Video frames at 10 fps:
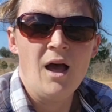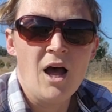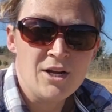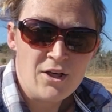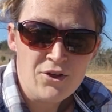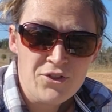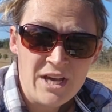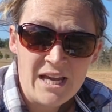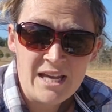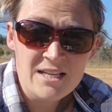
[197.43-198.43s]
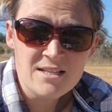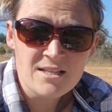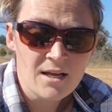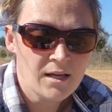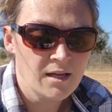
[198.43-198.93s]
Another thing
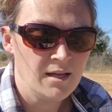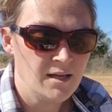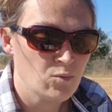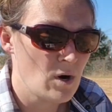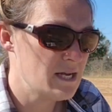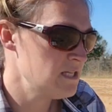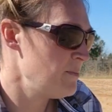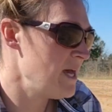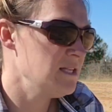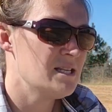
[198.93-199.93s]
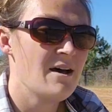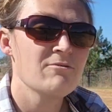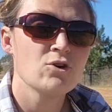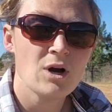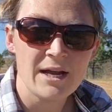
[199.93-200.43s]
is raised beds have
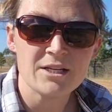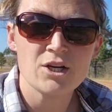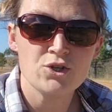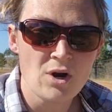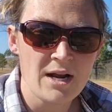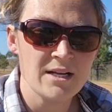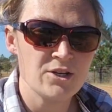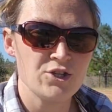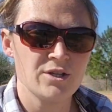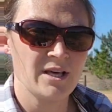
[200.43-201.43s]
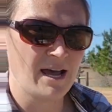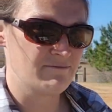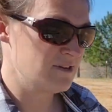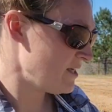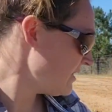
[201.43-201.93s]
great drainage. They have
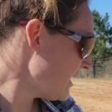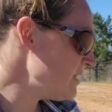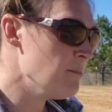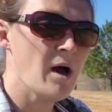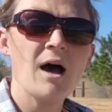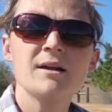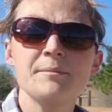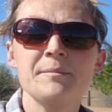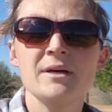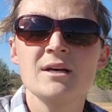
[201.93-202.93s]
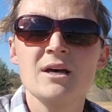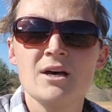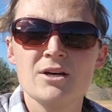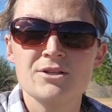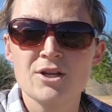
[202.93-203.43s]
nothing in the bottom,
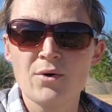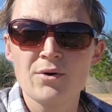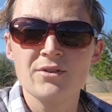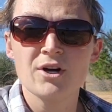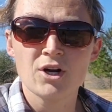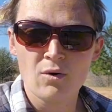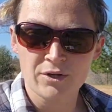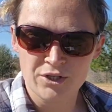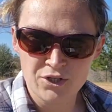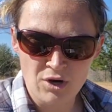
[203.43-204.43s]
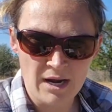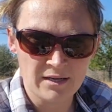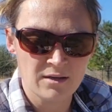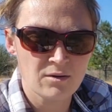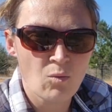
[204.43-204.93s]
so they're going to drain.
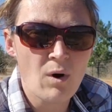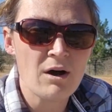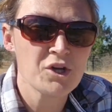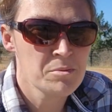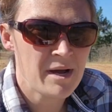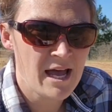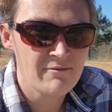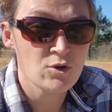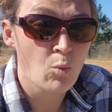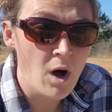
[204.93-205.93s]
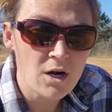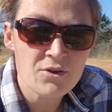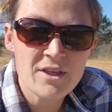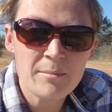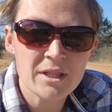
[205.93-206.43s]
While you may have to water
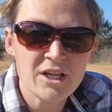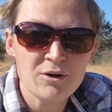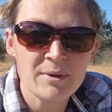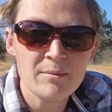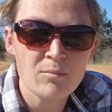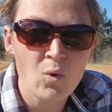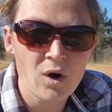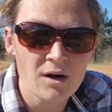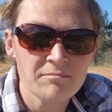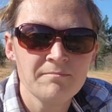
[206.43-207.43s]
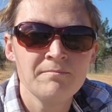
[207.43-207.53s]
them a little bit more,